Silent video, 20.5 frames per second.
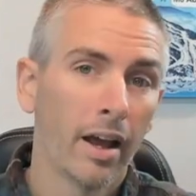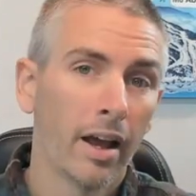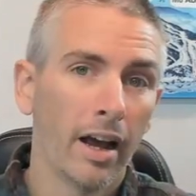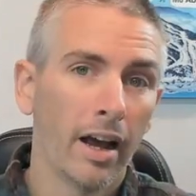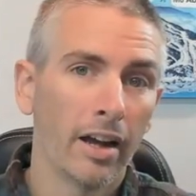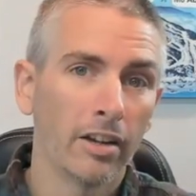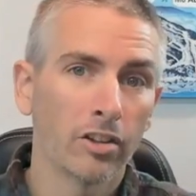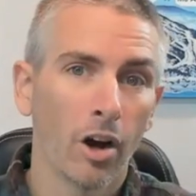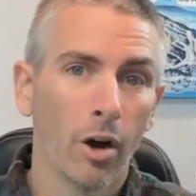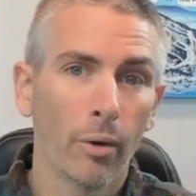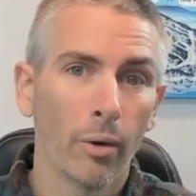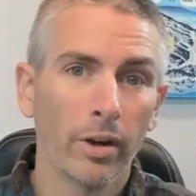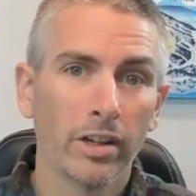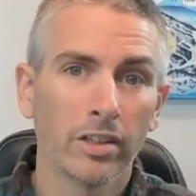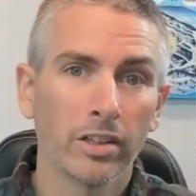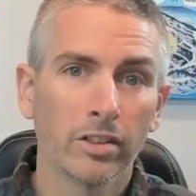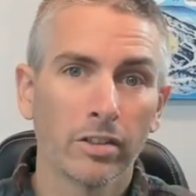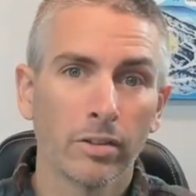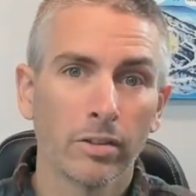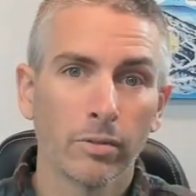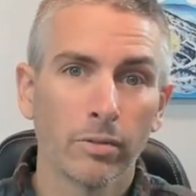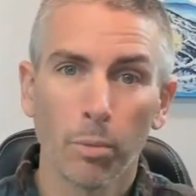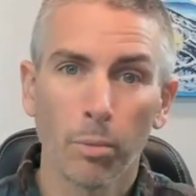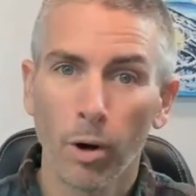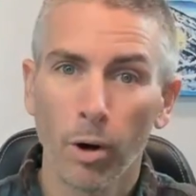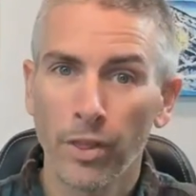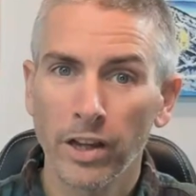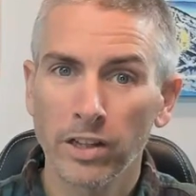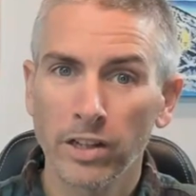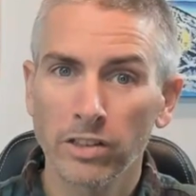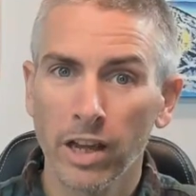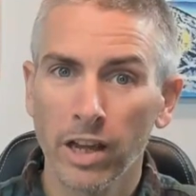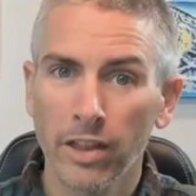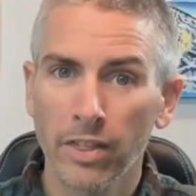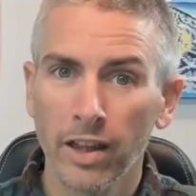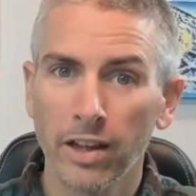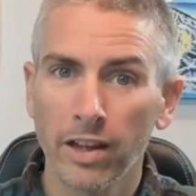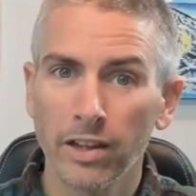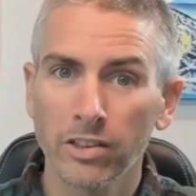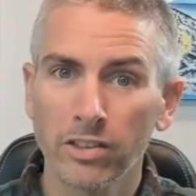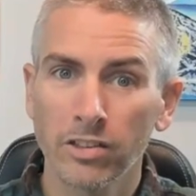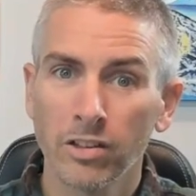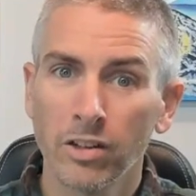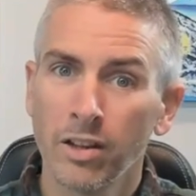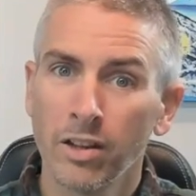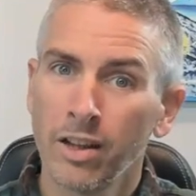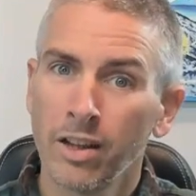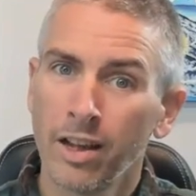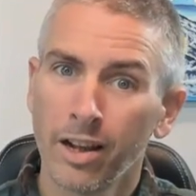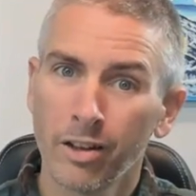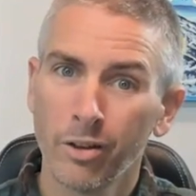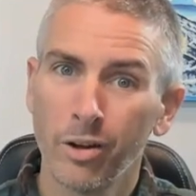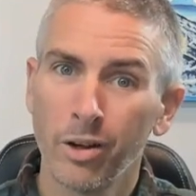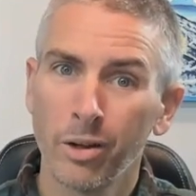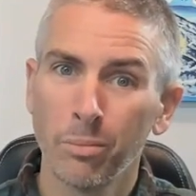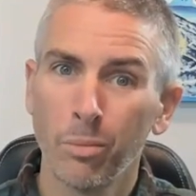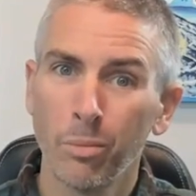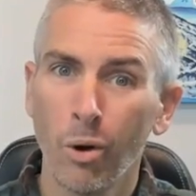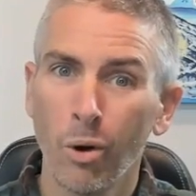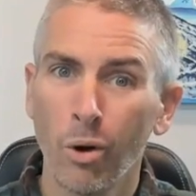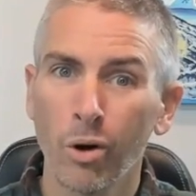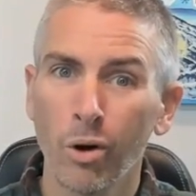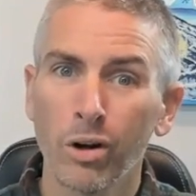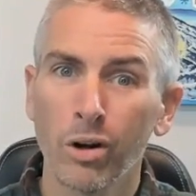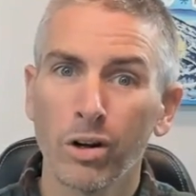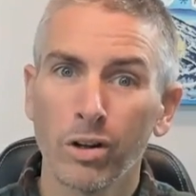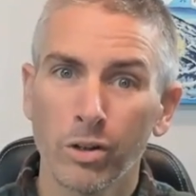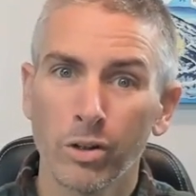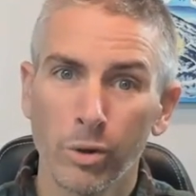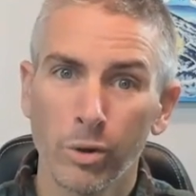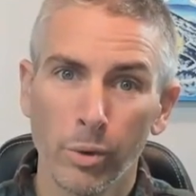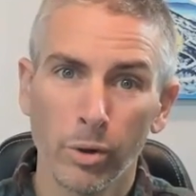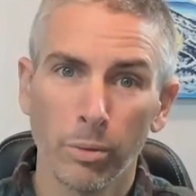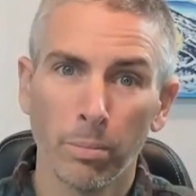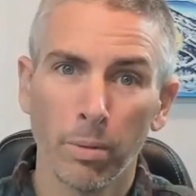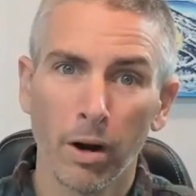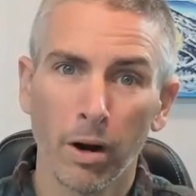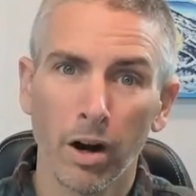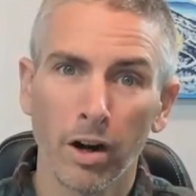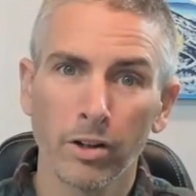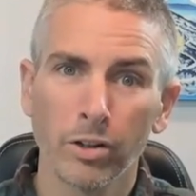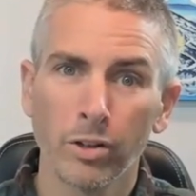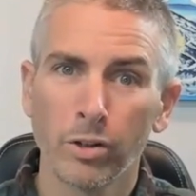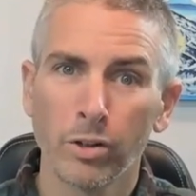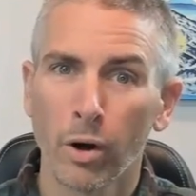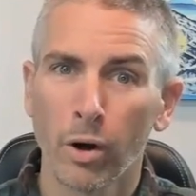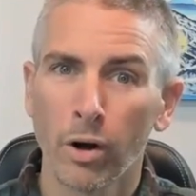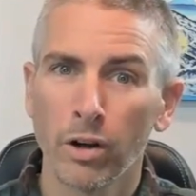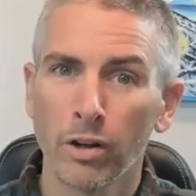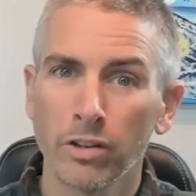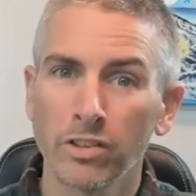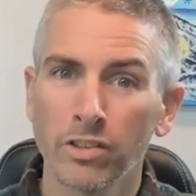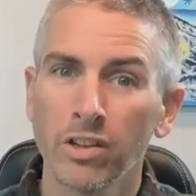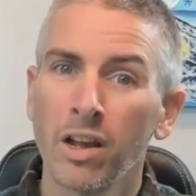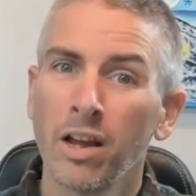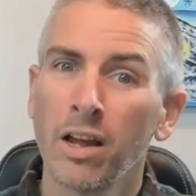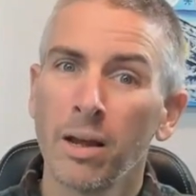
As always, for more things like this, including more Google Bard tutorials,